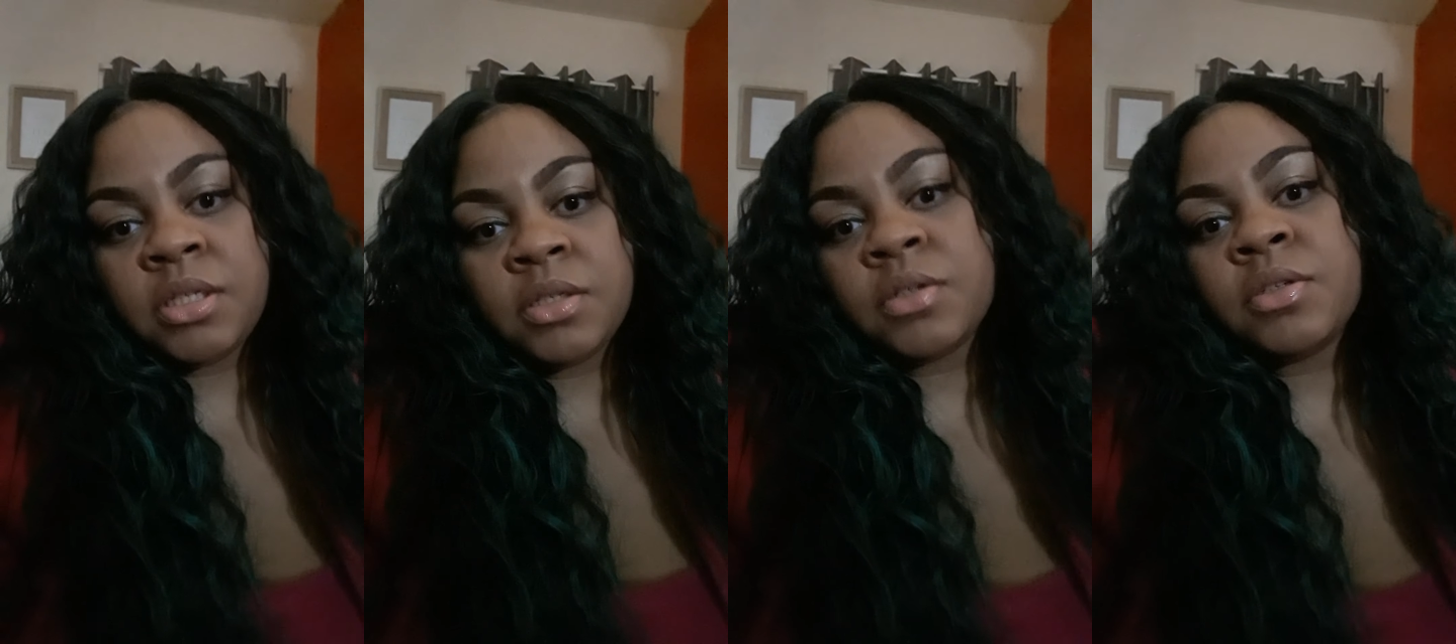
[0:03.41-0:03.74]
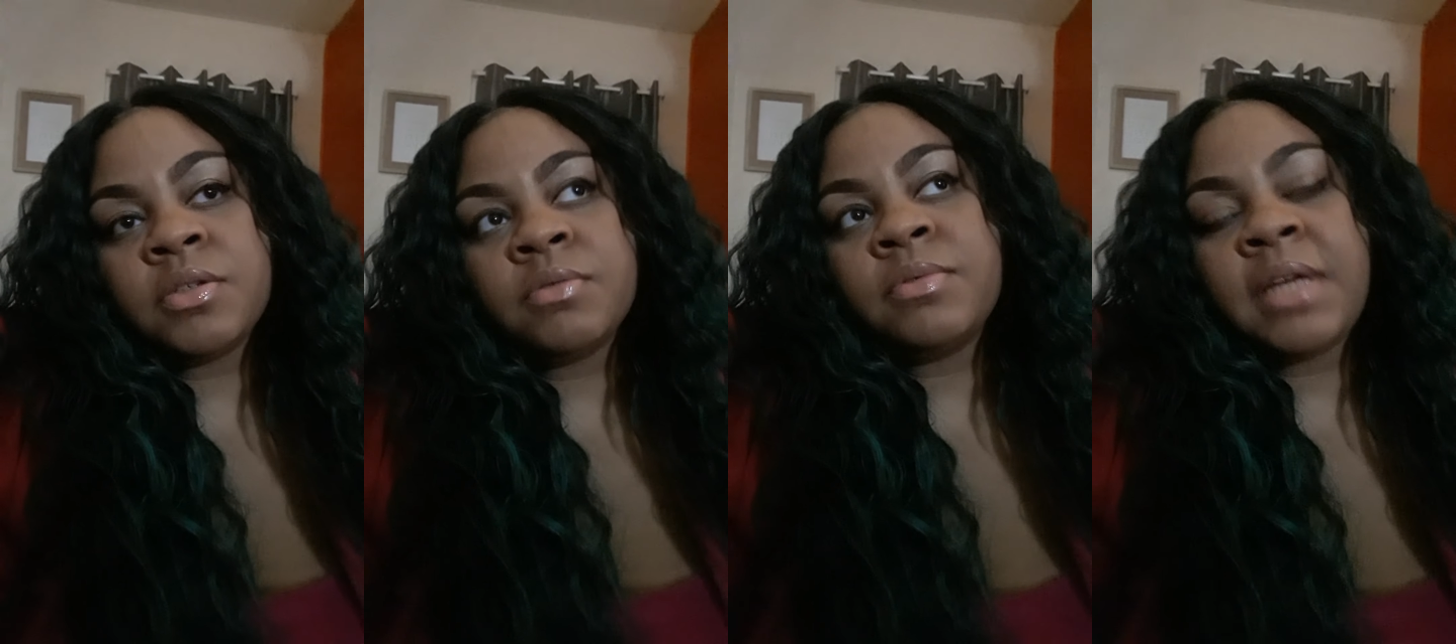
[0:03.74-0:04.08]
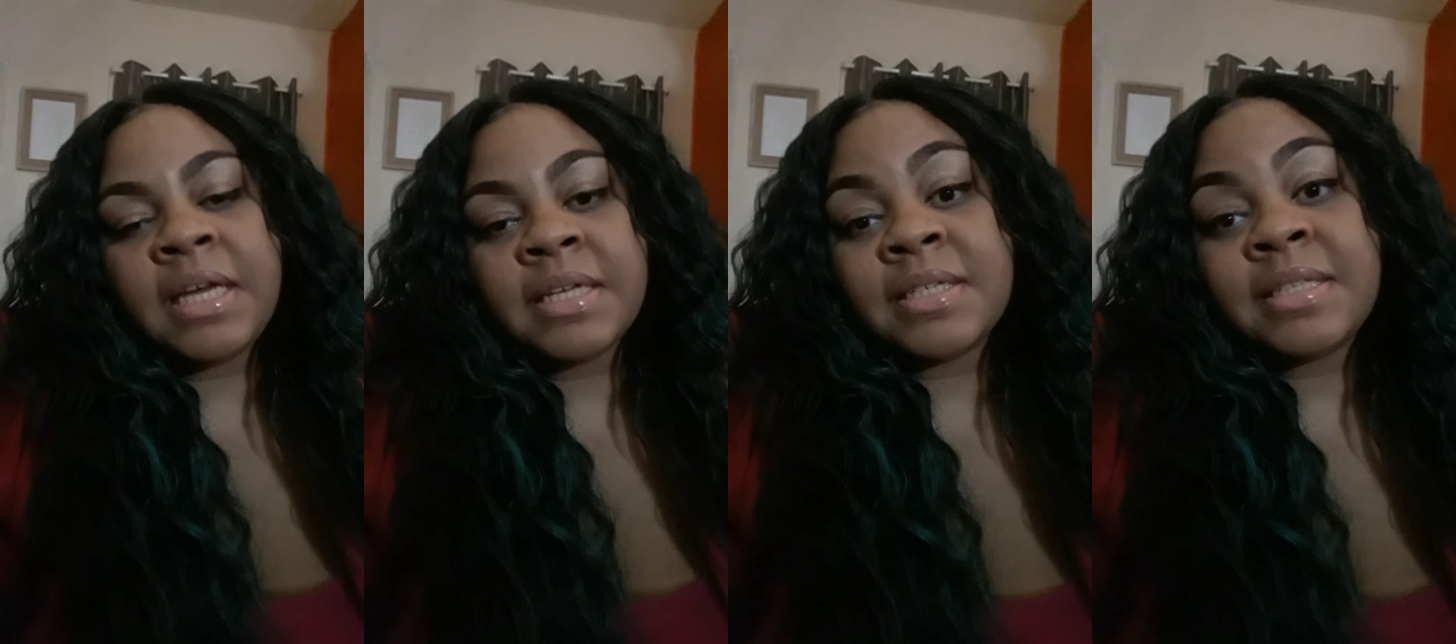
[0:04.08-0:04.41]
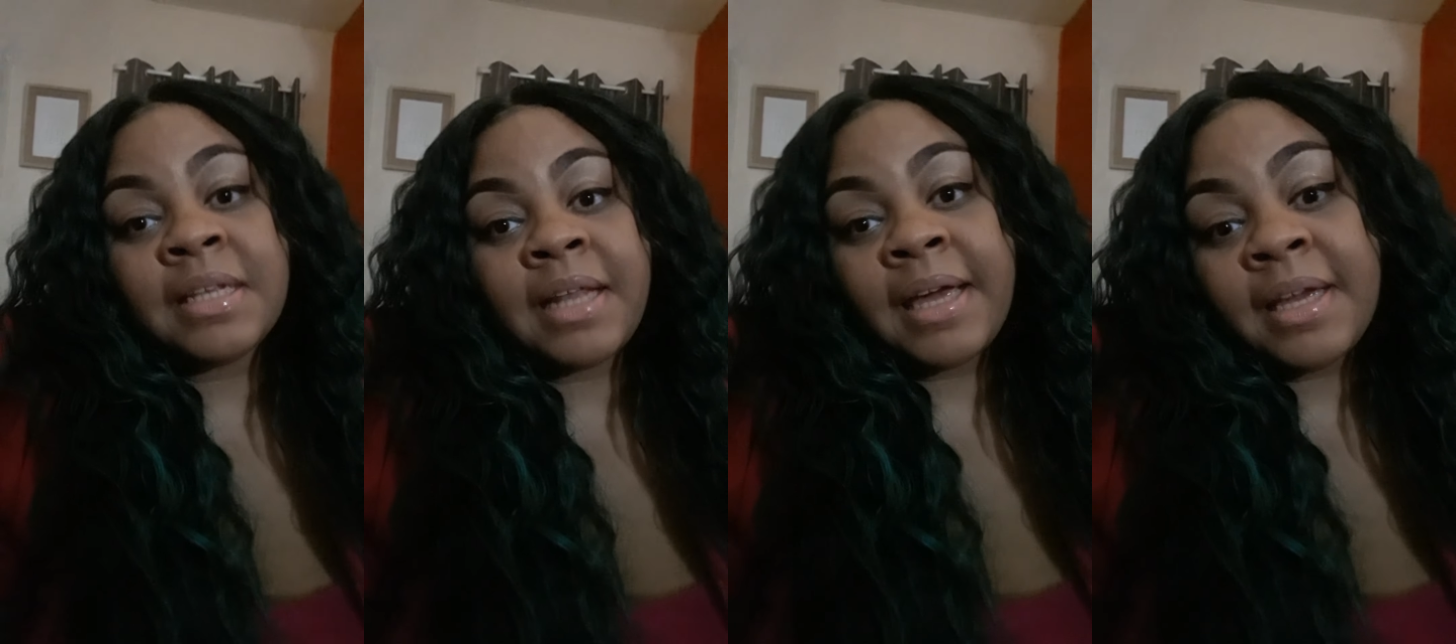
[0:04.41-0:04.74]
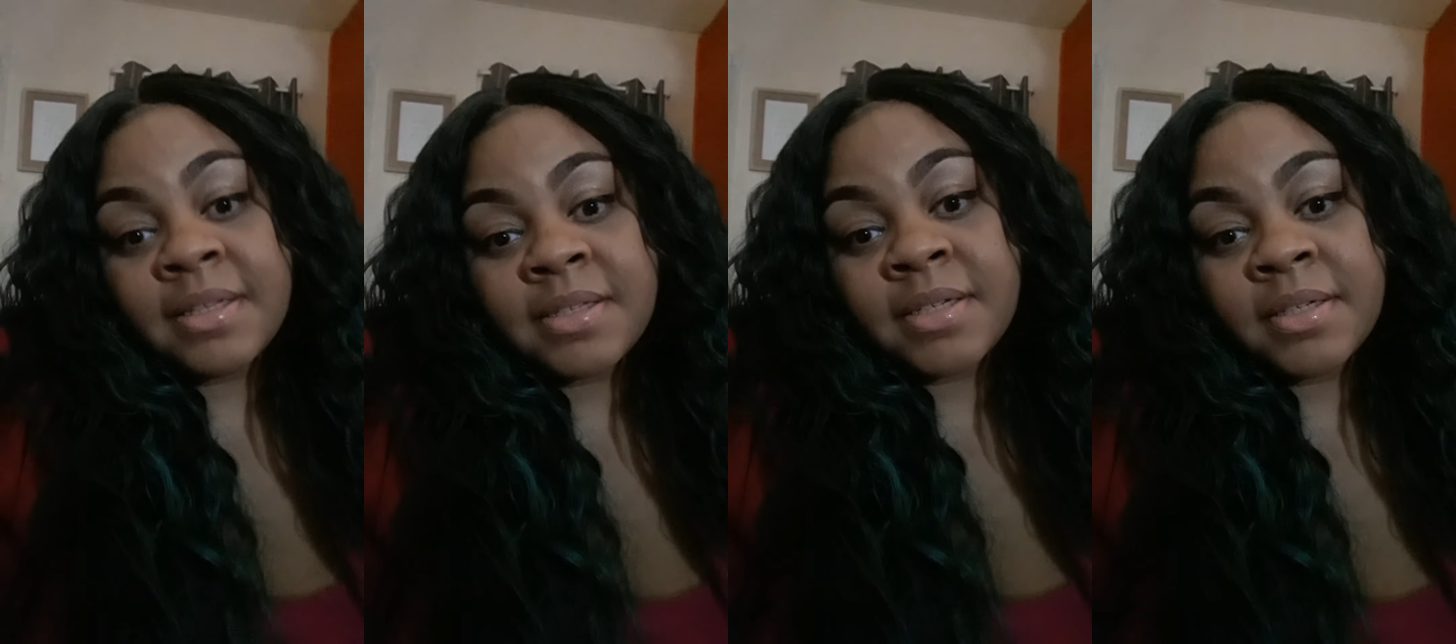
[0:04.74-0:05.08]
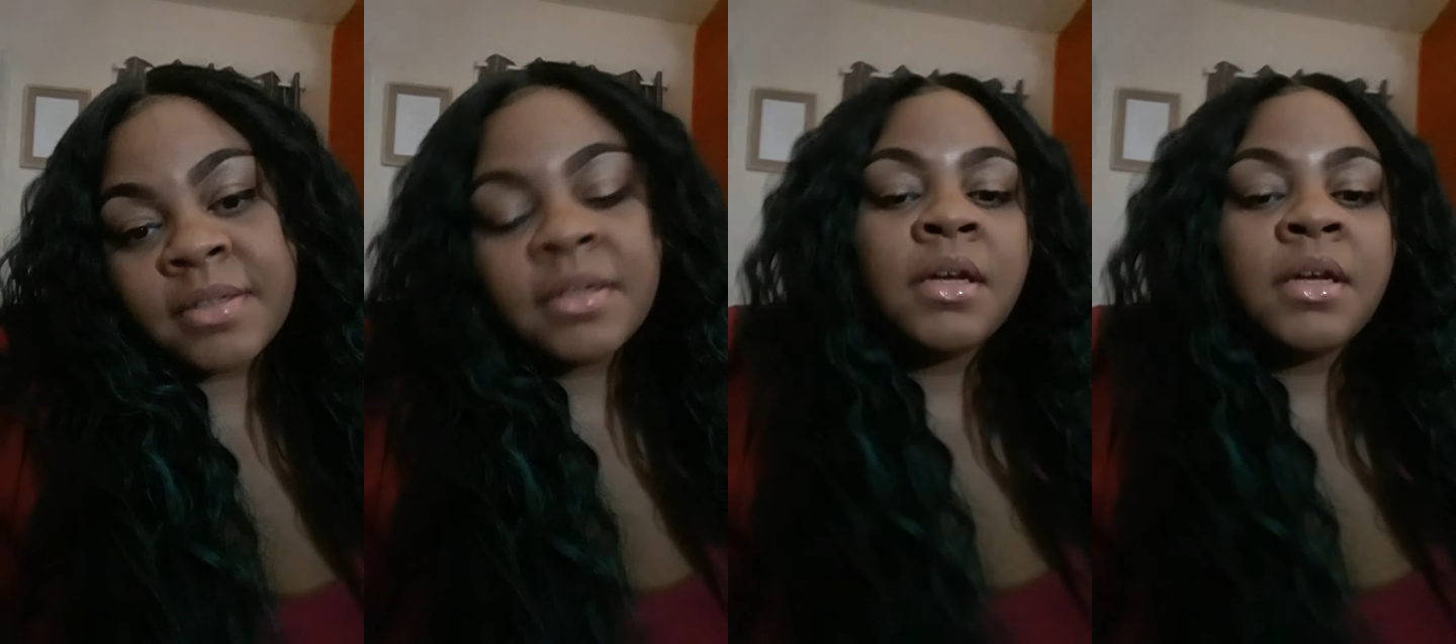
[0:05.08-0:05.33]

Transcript: known as The Light.